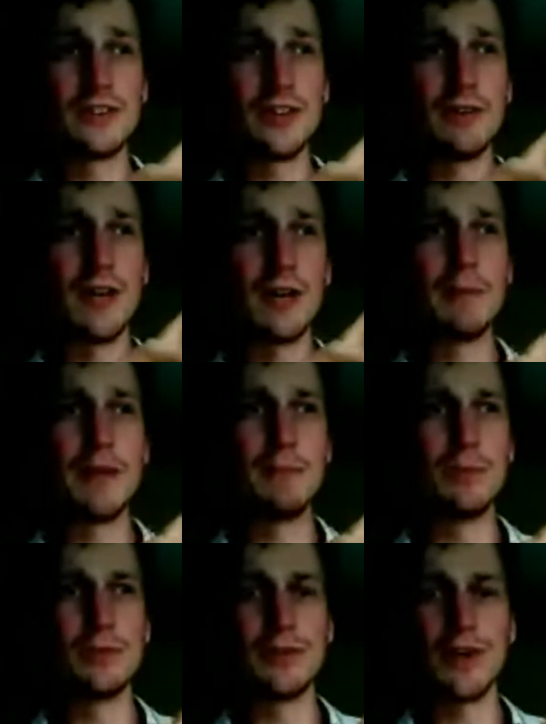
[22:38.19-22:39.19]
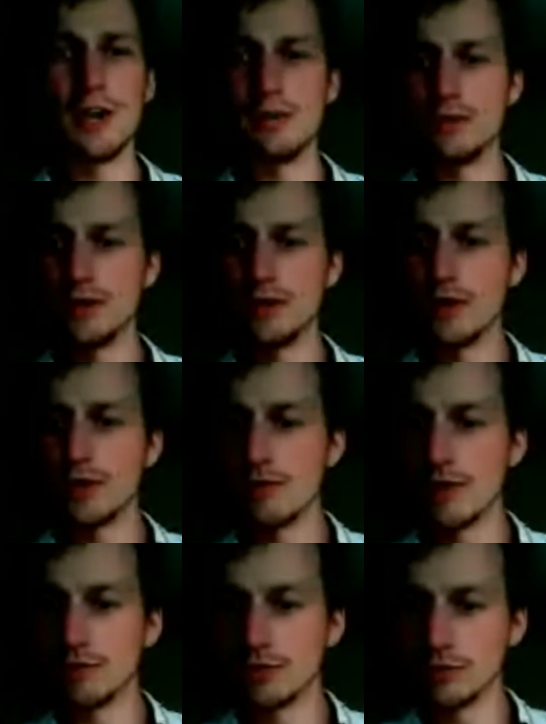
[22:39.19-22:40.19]
so like people's own, you know, the
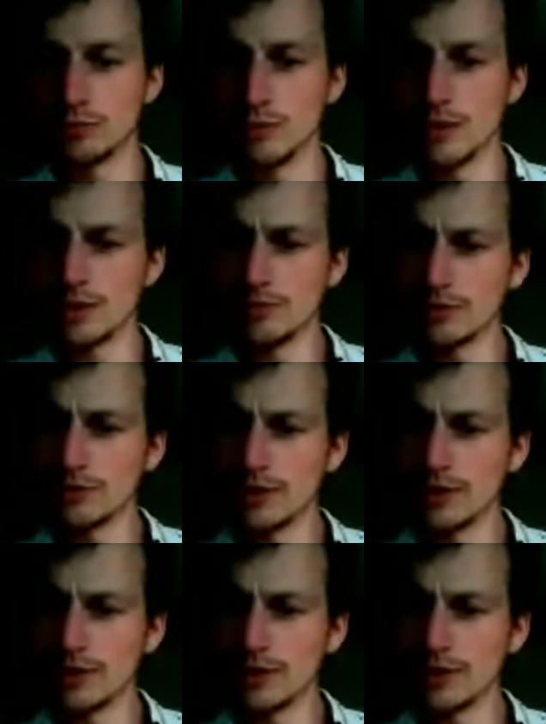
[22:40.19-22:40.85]
crowdsourced workforce